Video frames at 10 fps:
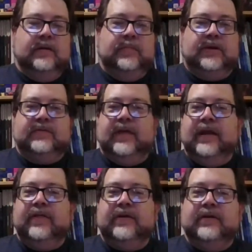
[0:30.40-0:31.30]
because of that,
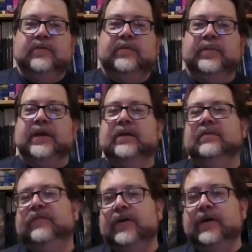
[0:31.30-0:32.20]
I thought I'd do something
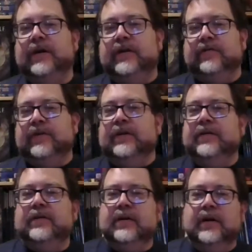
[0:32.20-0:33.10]
fun and different.
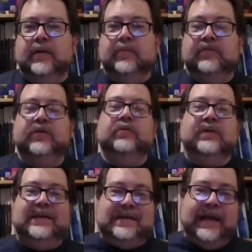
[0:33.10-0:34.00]
So
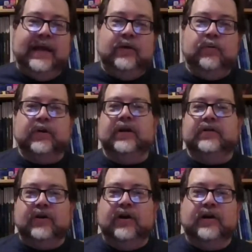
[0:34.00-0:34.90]
today we're going to
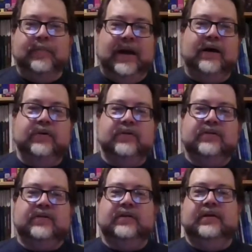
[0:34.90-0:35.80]
talk
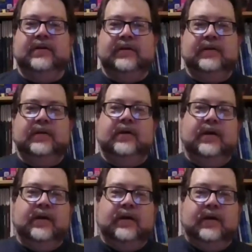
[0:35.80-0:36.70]
about
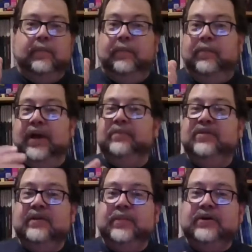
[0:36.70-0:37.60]

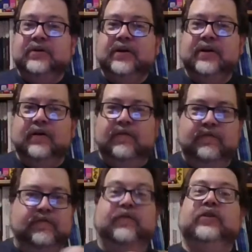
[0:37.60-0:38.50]
Pepsi Milk
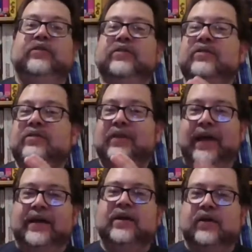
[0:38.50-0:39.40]
versus
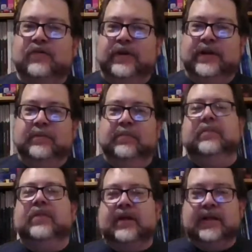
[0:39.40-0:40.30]
egg cream,
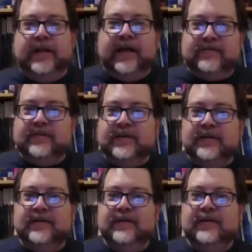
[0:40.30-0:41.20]
the
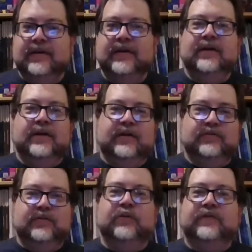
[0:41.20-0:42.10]
classic
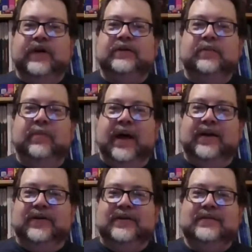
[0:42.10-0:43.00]
soda fountain
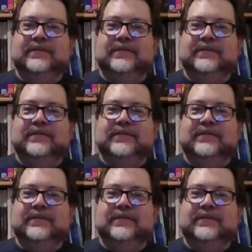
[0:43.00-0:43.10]
battle,